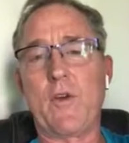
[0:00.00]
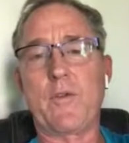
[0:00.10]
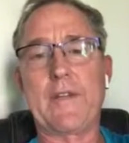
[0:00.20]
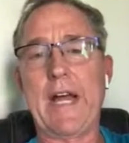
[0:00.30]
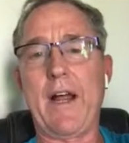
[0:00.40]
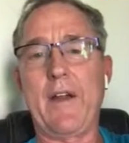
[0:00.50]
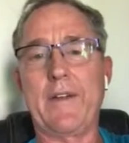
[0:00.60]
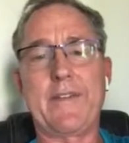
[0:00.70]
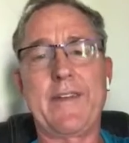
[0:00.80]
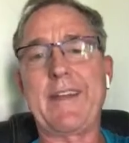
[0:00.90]
goes down,
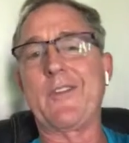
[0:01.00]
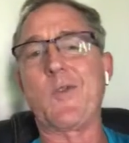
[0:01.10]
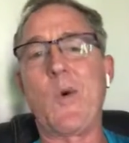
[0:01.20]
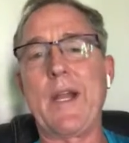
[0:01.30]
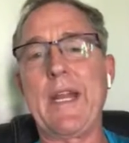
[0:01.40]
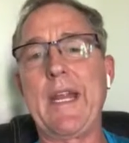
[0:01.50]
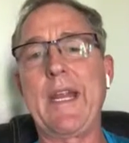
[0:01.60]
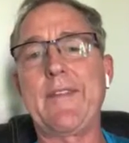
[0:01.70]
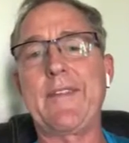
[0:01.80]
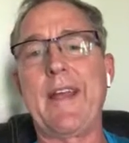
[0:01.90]
it sits at
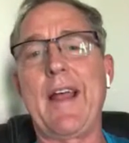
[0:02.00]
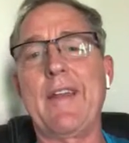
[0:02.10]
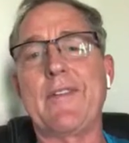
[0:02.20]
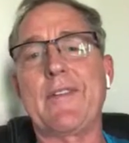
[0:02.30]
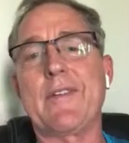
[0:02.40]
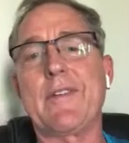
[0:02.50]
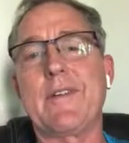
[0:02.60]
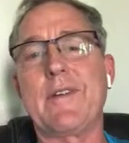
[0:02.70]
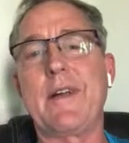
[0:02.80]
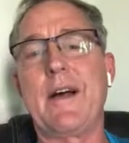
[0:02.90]
20 cents
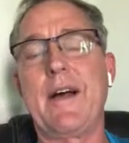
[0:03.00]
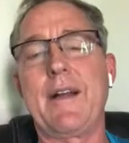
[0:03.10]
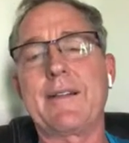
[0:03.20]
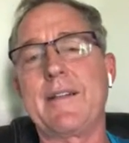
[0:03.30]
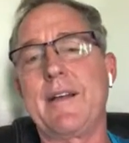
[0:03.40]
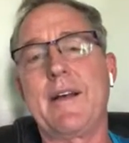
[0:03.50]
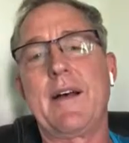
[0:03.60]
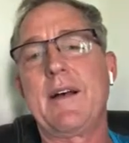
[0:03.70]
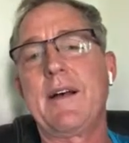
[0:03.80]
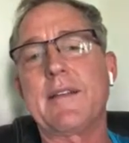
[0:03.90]

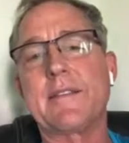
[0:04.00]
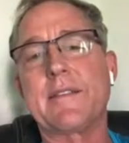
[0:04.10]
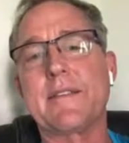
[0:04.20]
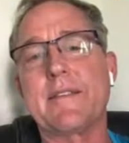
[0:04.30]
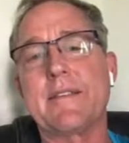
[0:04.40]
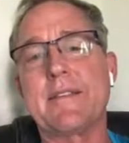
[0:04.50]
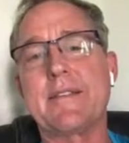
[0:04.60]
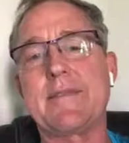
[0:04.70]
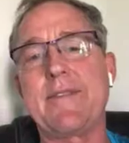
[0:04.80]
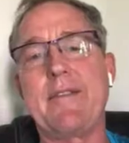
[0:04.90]
to
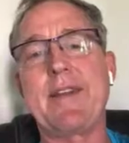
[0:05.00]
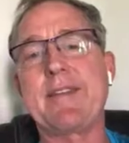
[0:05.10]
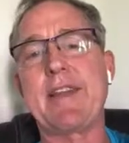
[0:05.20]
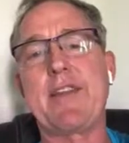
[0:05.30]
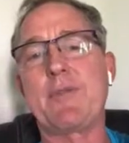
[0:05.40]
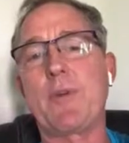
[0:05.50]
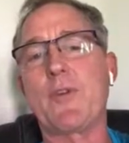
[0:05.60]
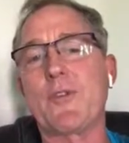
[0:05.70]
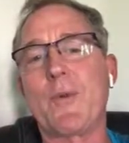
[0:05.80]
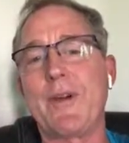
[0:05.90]
50 cents
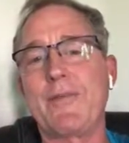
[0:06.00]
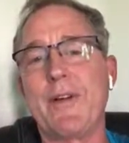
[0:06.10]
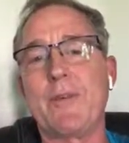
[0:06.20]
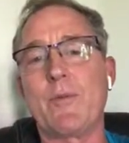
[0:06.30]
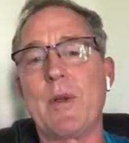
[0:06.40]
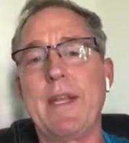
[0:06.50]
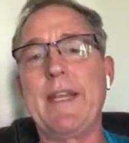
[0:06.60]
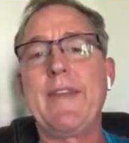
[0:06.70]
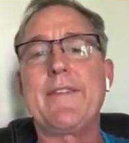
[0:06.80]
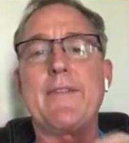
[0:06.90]
per square foot, really
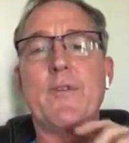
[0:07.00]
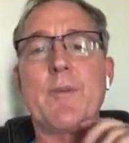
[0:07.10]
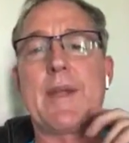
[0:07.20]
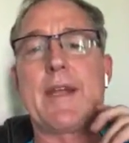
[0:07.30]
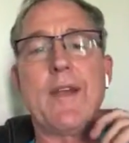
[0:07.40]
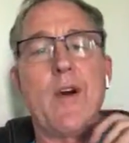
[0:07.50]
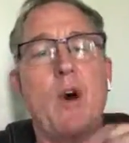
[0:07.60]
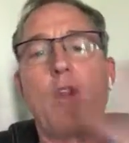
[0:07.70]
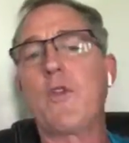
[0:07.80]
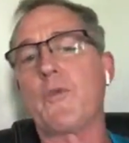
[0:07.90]
easy for me,
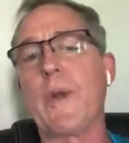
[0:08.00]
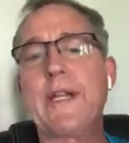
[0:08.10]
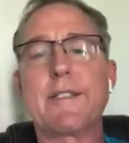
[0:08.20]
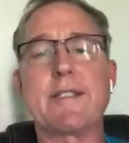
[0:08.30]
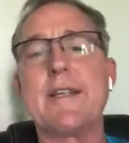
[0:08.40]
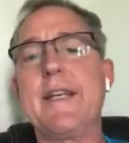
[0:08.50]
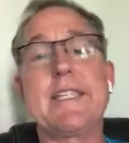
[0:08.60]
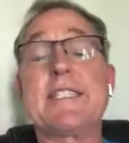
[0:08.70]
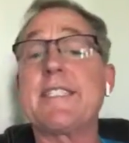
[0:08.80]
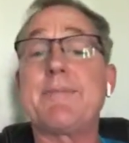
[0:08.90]
all those ranges.
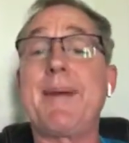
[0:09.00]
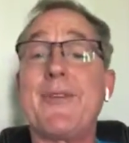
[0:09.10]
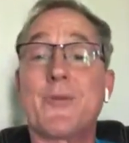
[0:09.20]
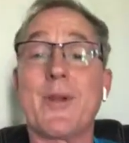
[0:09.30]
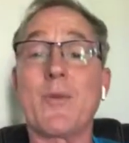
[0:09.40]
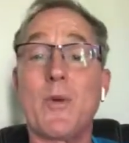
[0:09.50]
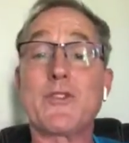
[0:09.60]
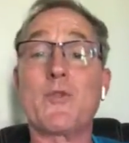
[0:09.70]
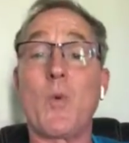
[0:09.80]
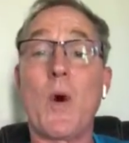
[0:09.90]
It just depends really
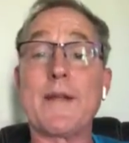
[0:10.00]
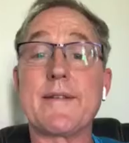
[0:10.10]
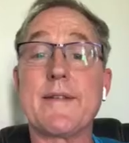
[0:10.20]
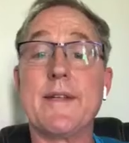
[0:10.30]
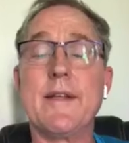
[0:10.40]
what you want.